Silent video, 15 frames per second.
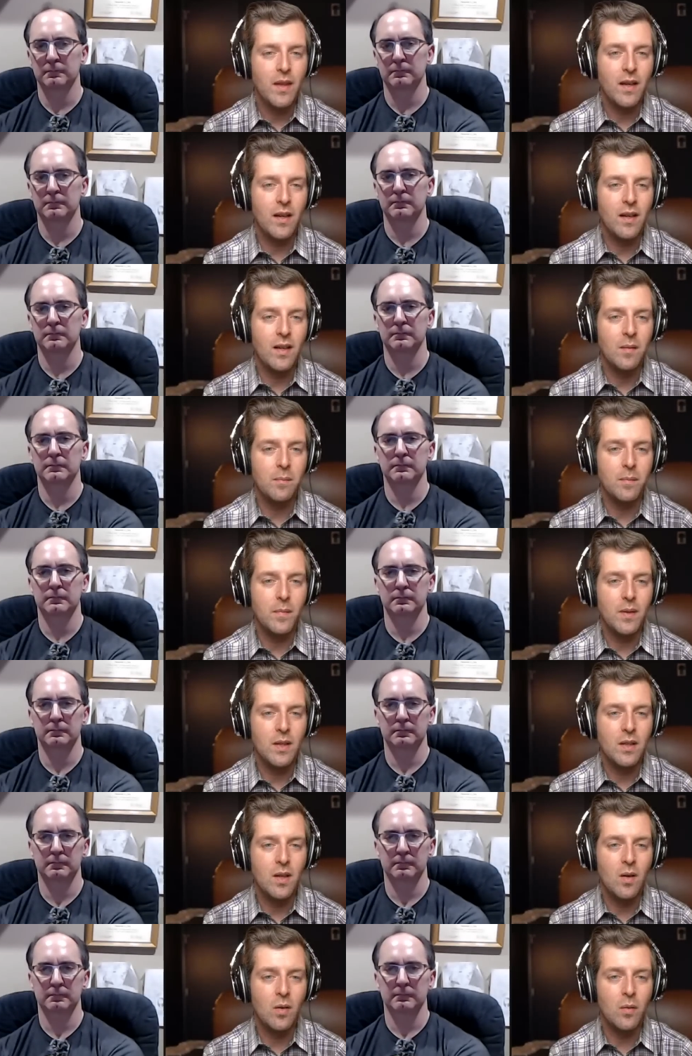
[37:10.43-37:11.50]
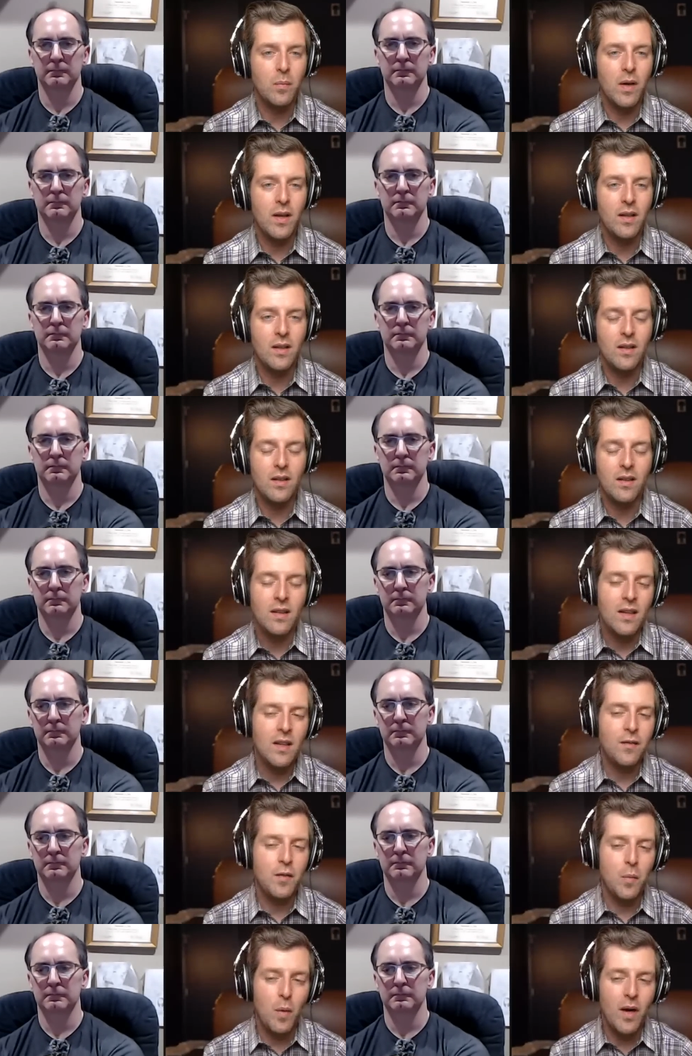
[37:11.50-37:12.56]
Speaker 1: um, you know
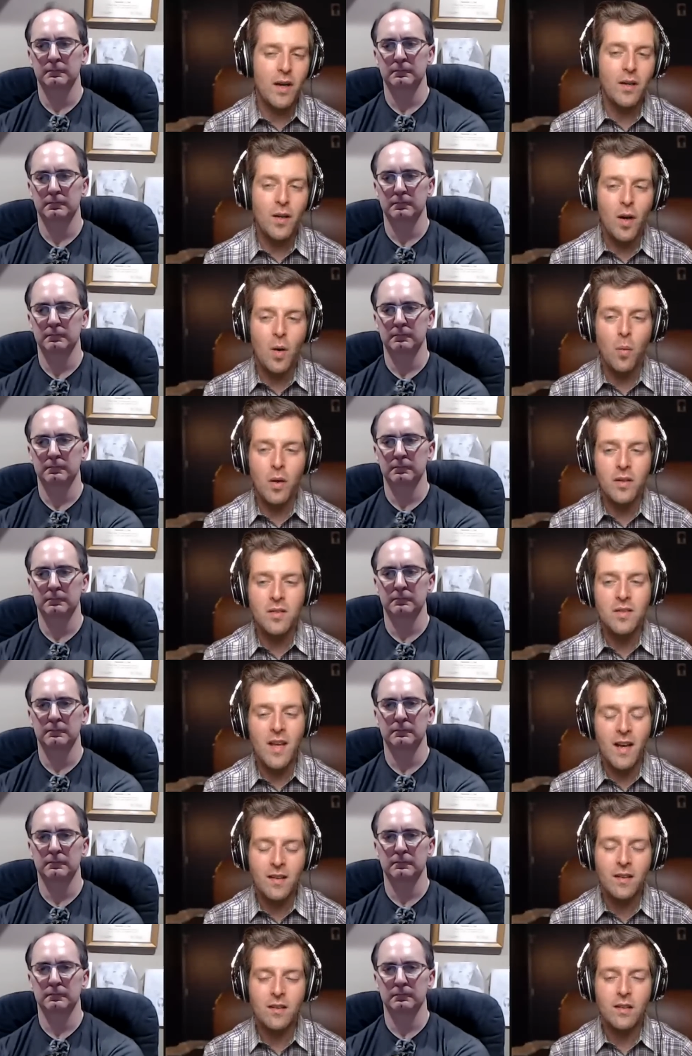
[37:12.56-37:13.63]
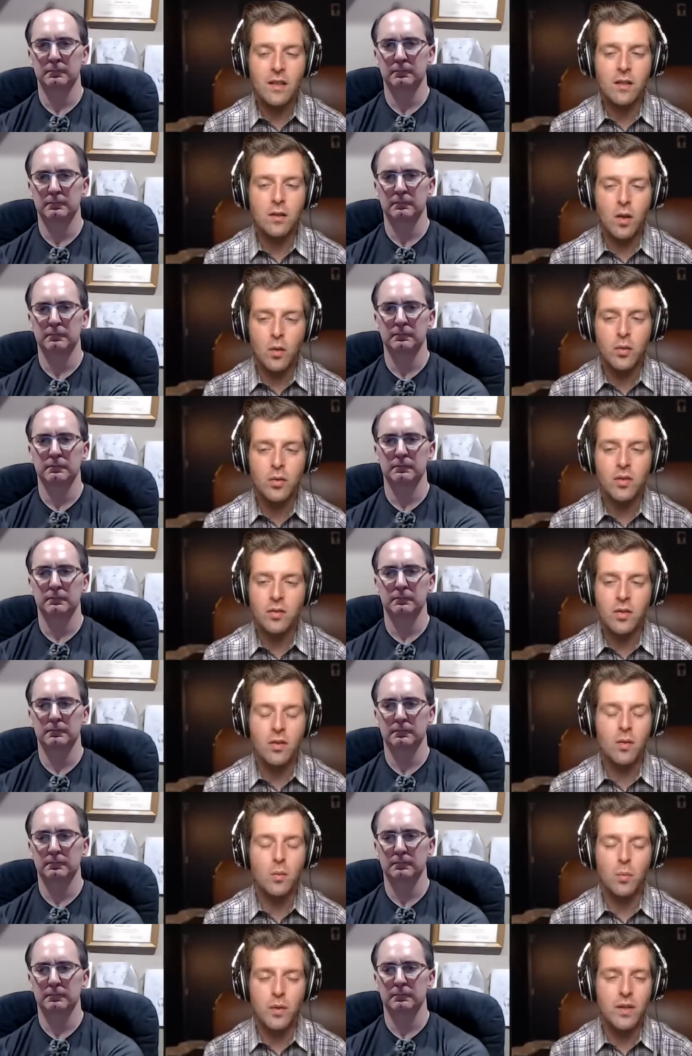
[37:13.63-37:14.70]
if you want to know what's technically closest to
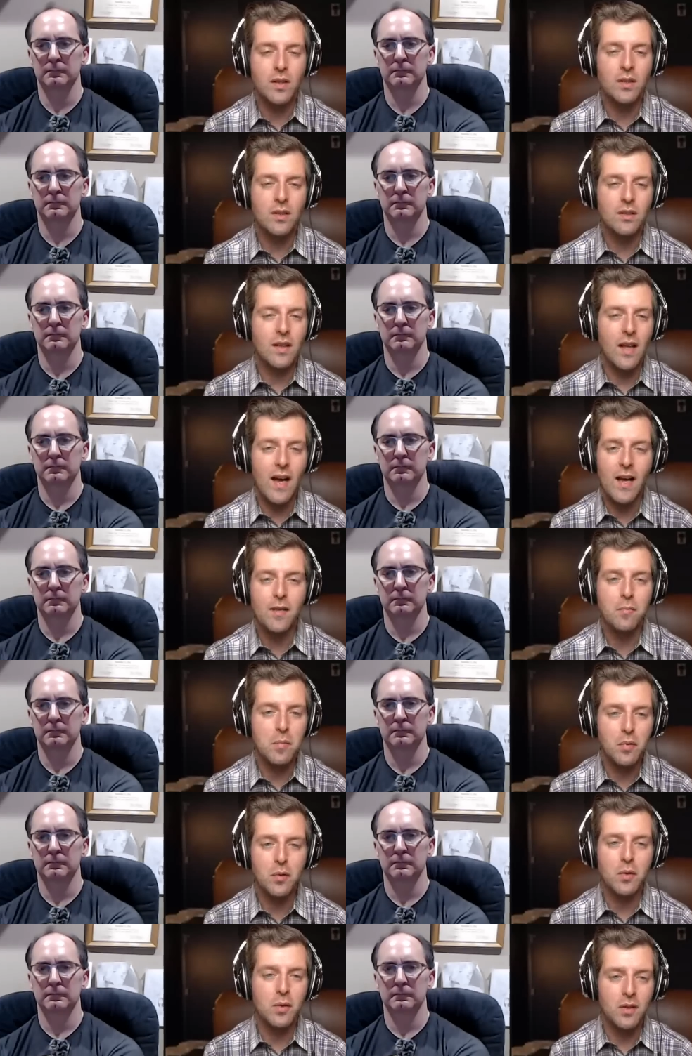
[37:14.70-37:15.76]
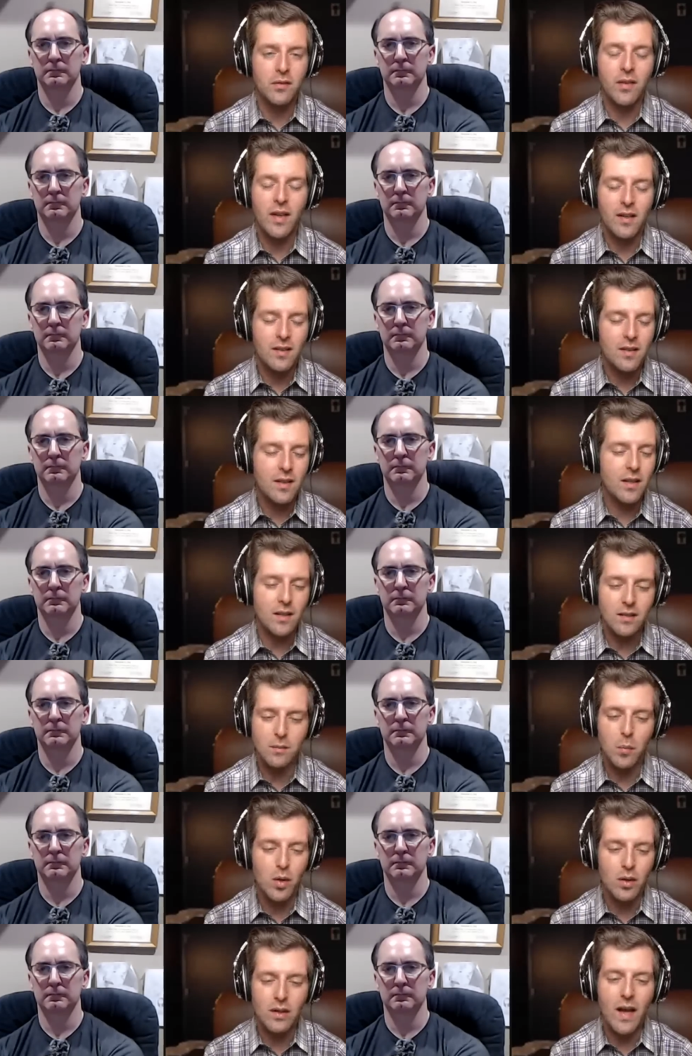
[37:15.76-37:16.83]
the real live musical event then a
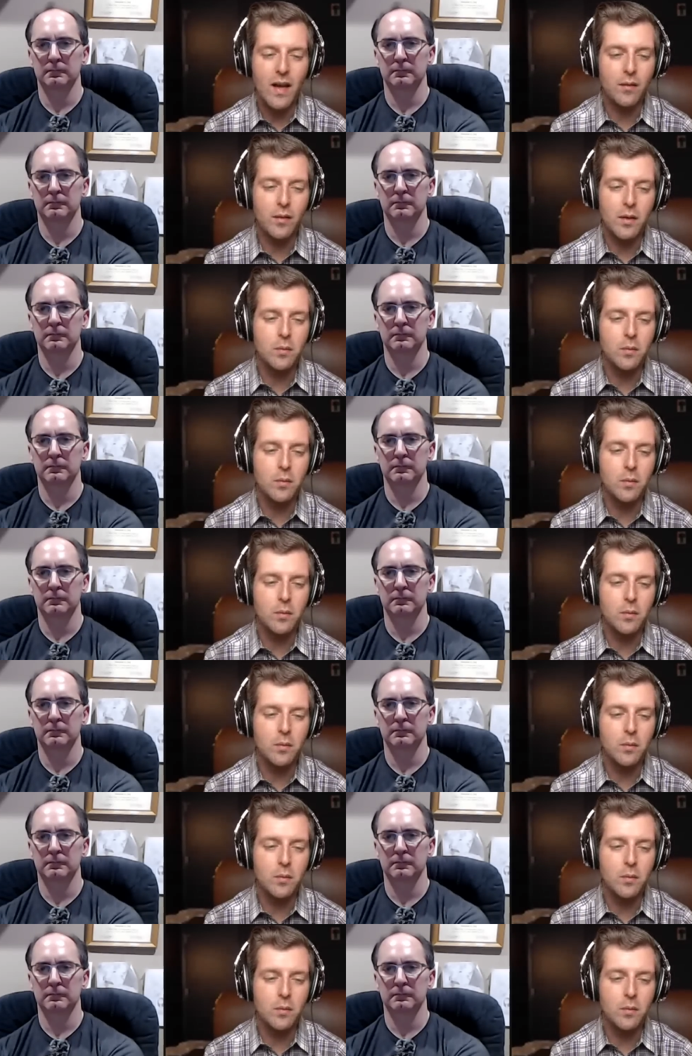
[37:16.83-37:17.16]
more lively